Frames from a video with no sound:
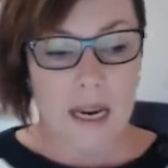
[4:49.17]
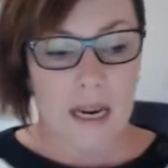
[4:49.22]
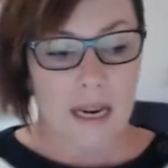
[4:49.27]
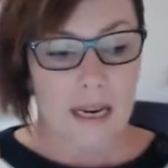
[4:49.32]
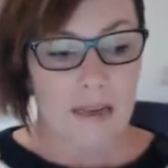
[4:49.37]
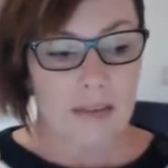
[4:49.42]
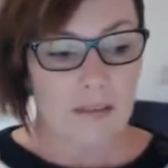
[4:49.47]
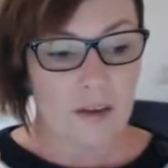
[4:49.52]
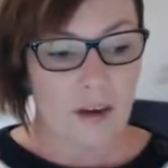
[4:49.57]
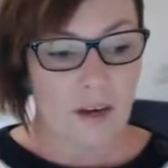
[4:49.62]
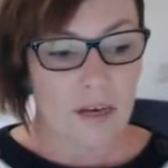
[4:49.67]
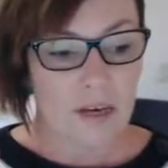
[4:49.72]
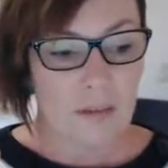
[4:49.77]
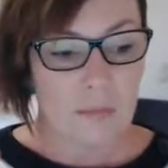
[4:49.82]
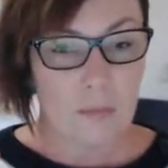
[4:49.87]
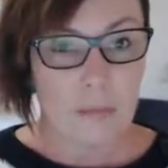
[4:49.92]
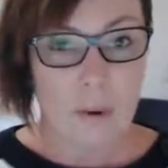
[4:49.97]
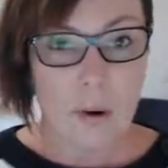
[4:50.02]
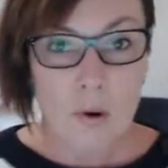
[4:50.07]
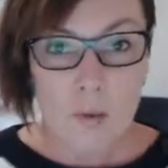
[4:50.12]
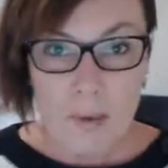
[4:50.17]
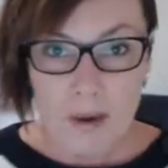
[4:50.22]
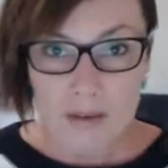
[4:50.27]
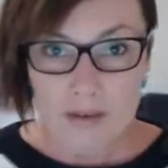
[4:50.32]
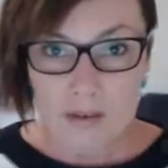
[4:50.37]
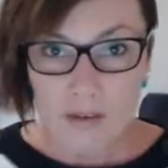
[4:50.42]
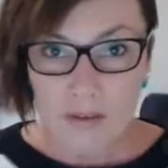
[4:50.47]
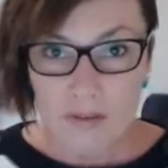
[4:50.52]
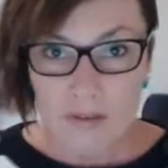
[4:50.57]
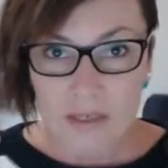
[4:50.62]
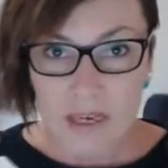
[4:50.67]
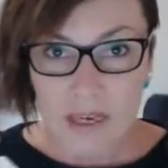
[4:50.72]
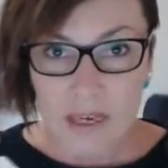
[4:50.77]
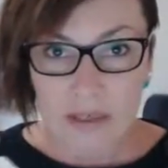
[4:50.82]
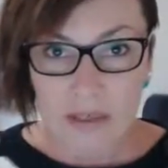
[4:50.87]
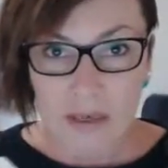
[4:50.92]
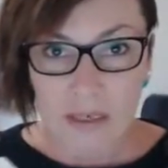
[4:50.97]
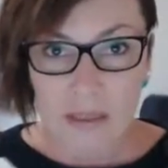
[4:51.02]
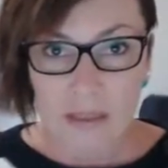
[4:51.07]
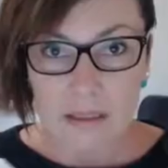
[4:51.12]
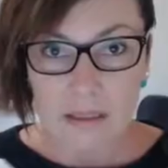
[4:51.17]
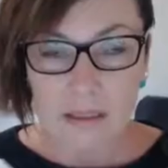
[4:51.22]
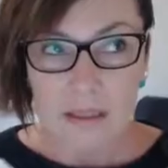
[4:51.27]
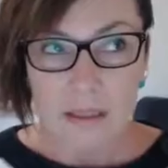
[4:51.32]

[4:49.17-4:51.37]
is I can pull myself together